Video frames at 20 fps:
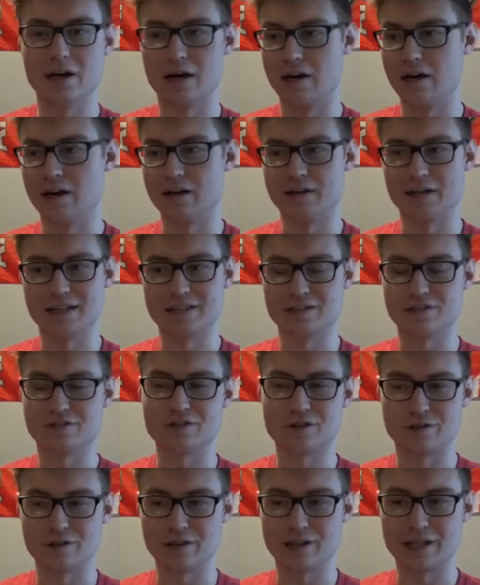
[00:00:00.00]
at the
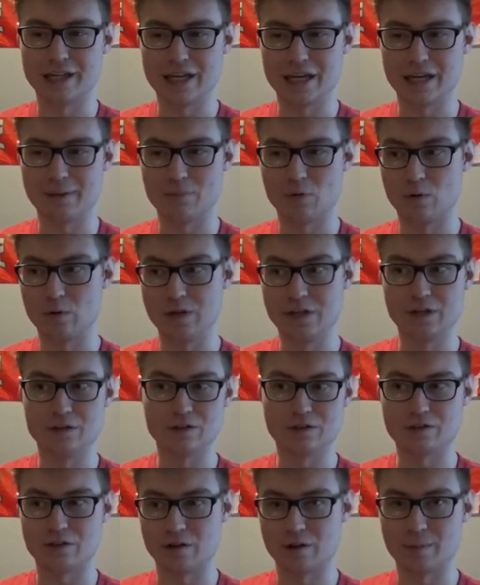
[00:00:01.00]
start of the game or near
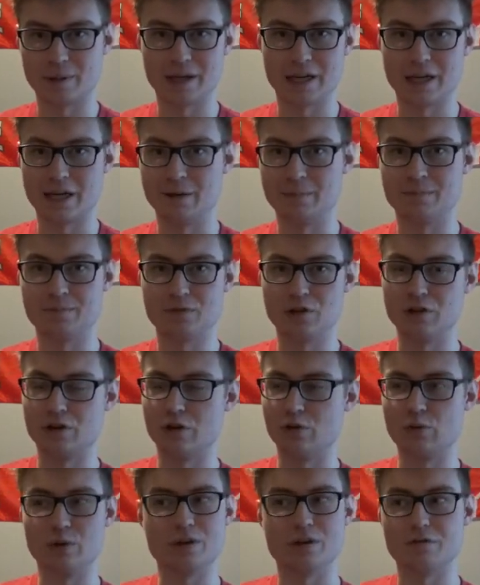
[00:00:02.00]
the start of my game,
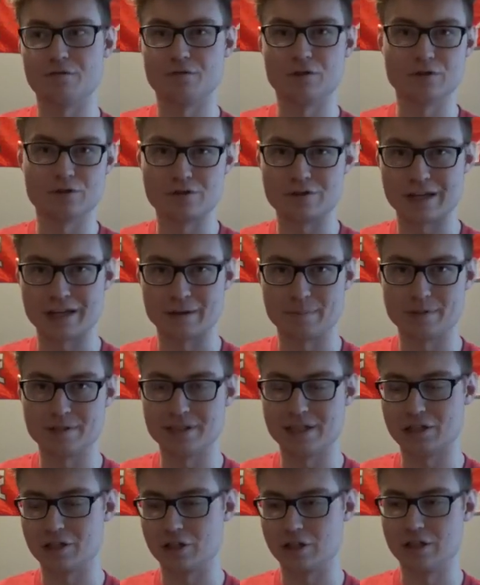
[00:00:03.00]
with the first or second
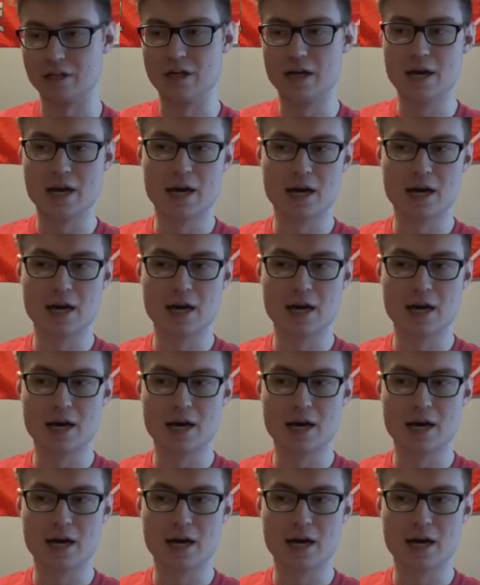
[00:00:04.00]
possession,